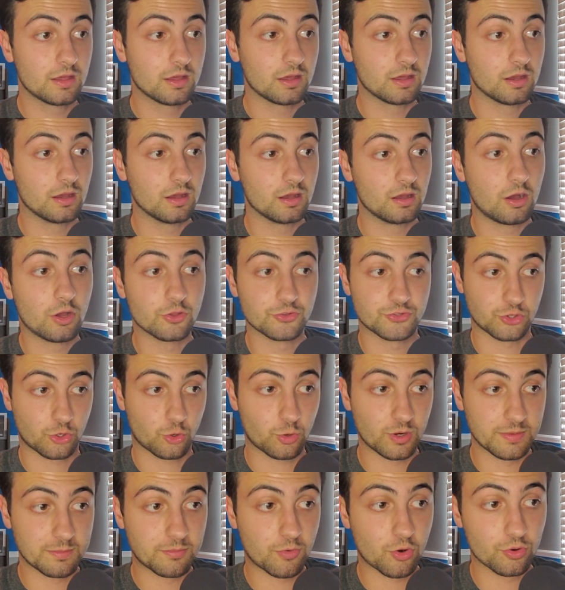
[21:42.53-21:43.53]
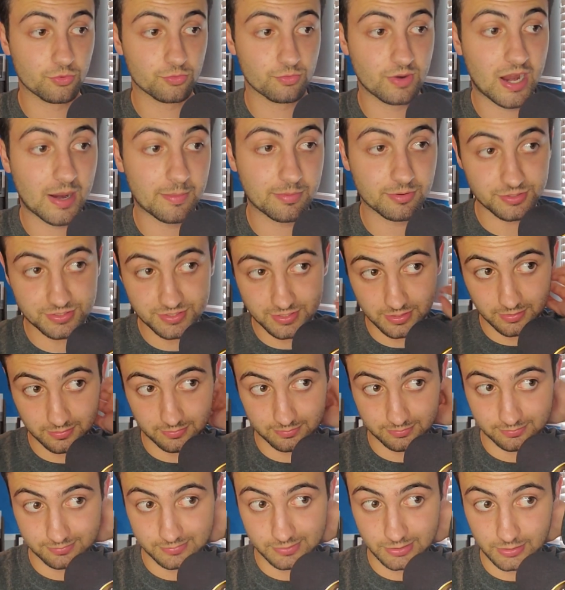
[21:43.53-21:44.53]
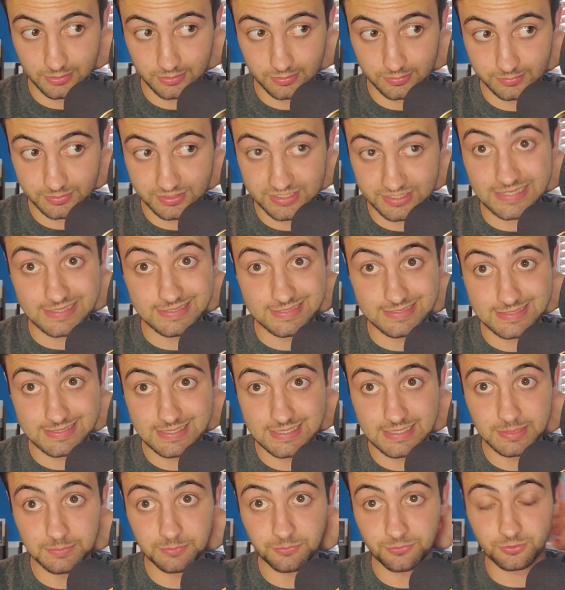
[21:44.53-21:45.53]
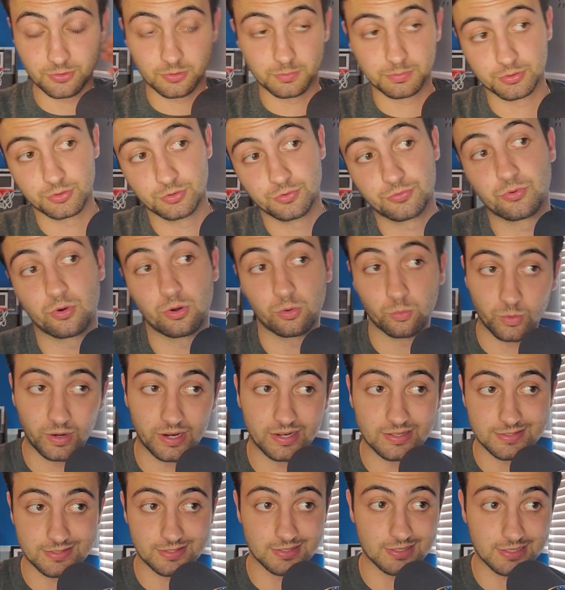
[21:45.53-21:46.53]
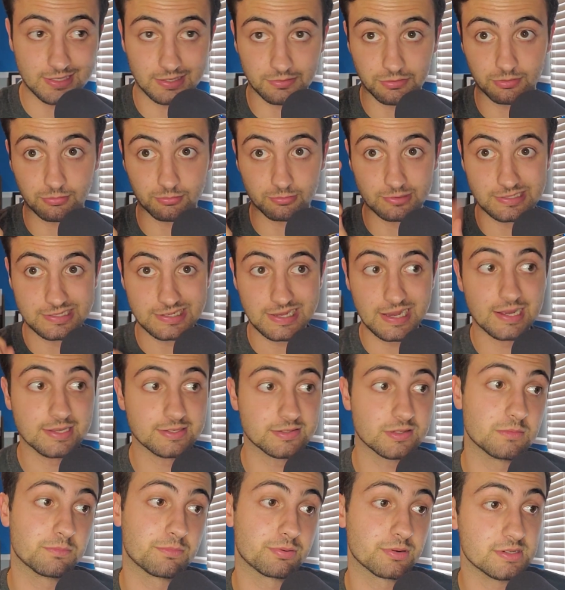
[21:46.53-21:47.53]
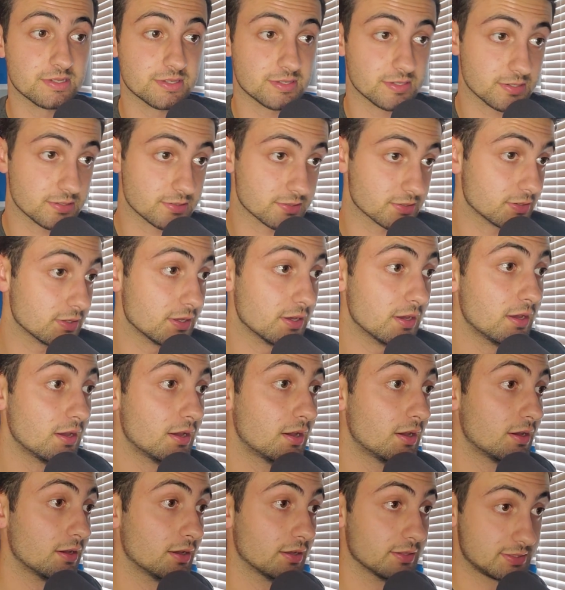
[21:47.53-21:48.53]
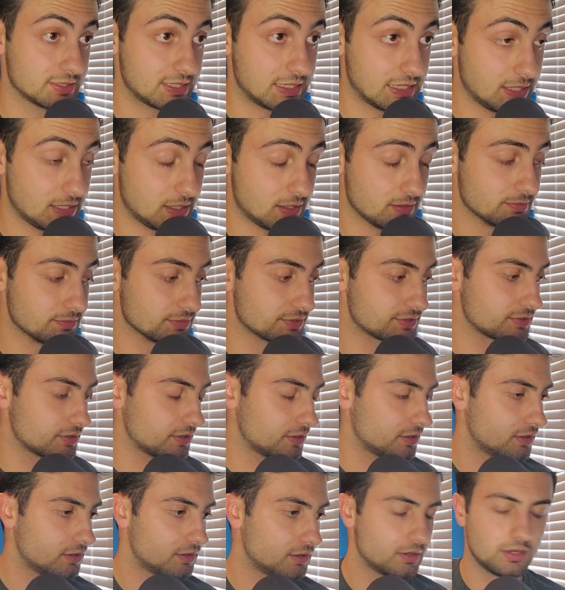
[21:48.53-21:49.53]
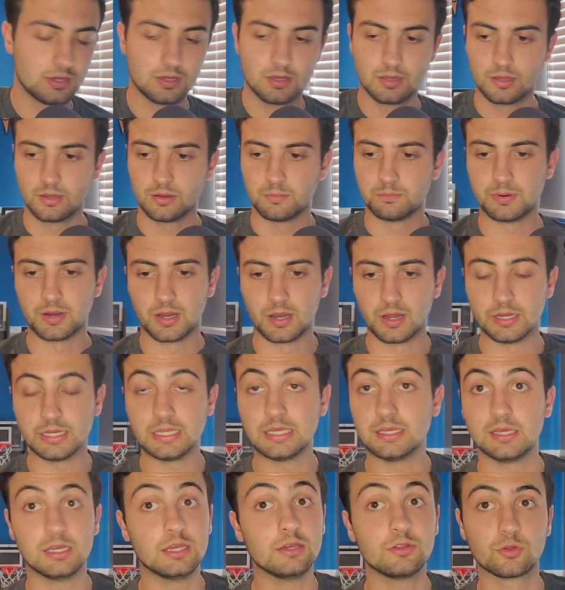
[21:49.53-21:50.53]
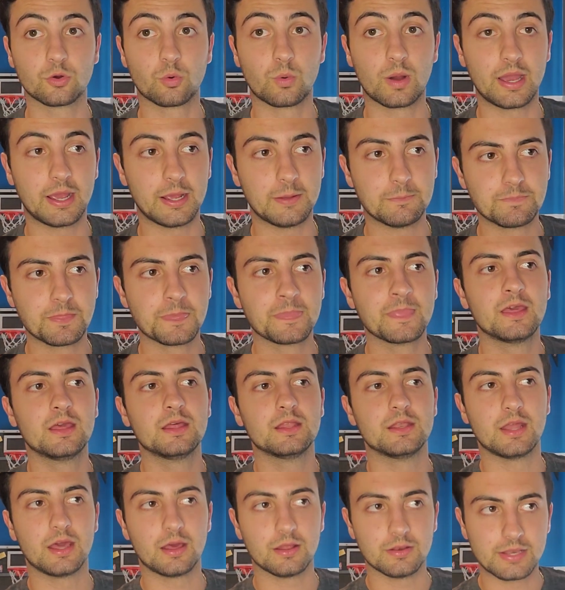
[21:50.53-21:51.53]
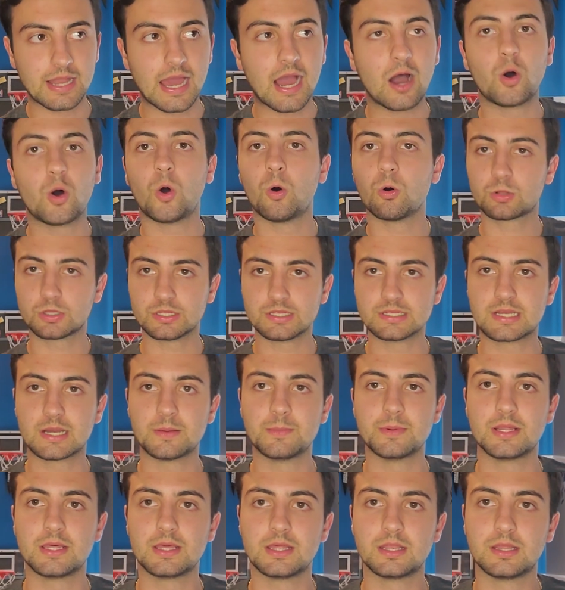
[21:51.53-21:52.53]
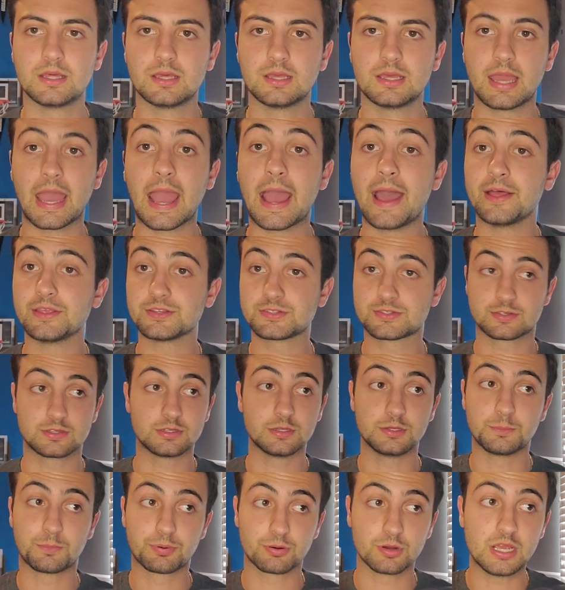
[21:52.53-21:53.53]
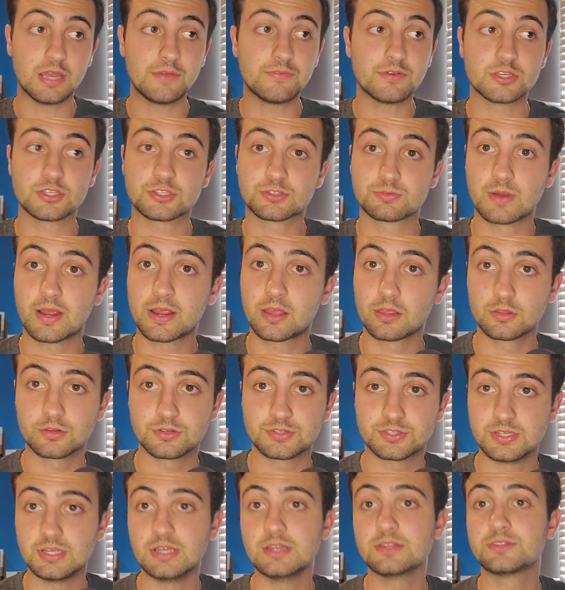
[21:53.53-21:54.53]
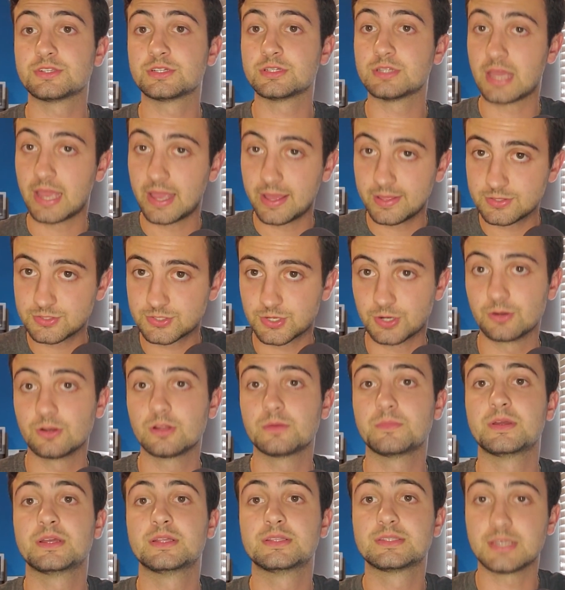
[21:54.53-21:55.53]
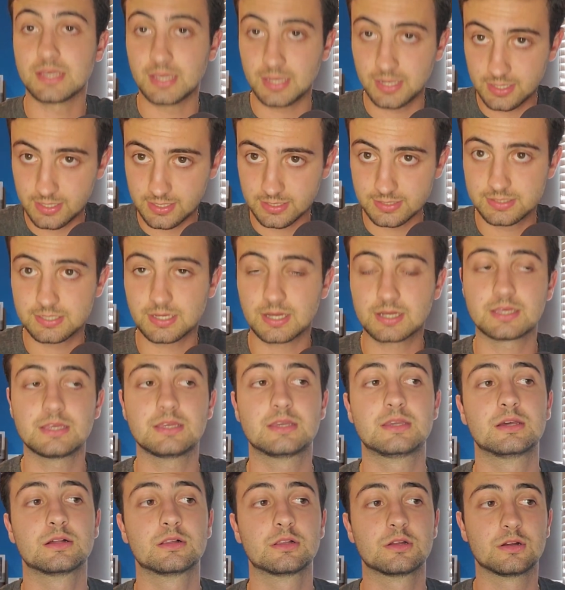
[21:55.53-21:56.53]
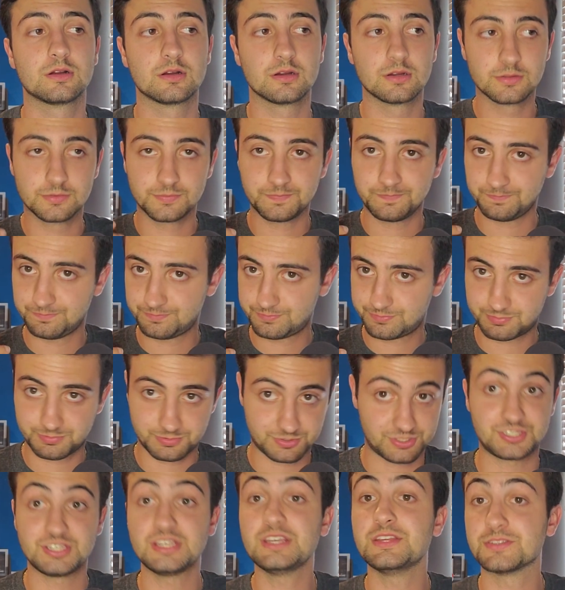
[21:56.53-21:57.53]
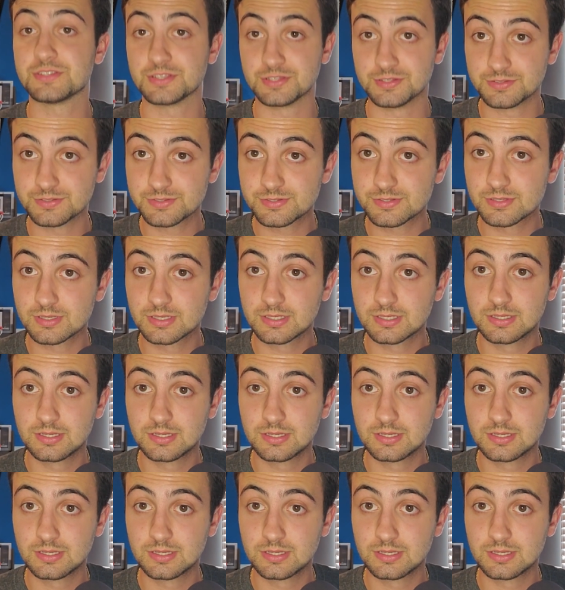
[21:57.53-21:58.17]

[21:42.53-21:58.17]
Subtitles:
Also, Quentin Morton-Robertson, second team for Purdue Fort Wayne, so they got 3 guys in preseason teams. But either way, now Oakland coming in as the previous regular season and tournament and Kentucky Killer seasons,